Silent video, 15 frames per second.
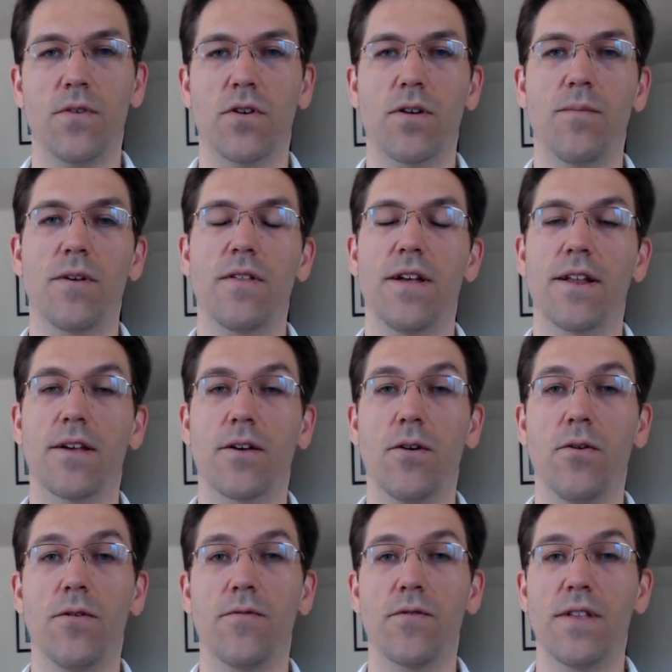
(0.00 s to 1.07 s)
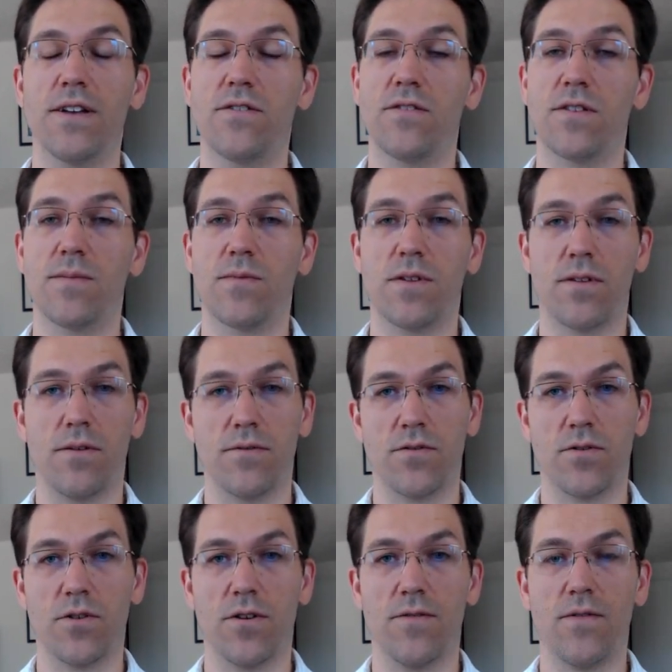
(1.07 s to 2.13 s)
You're going to be letting go of relationships that don't
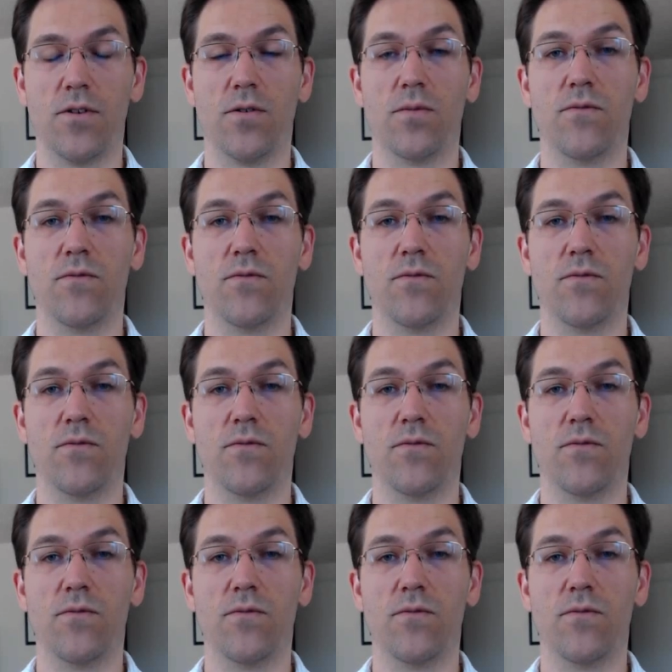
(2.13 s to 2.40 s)
serve you,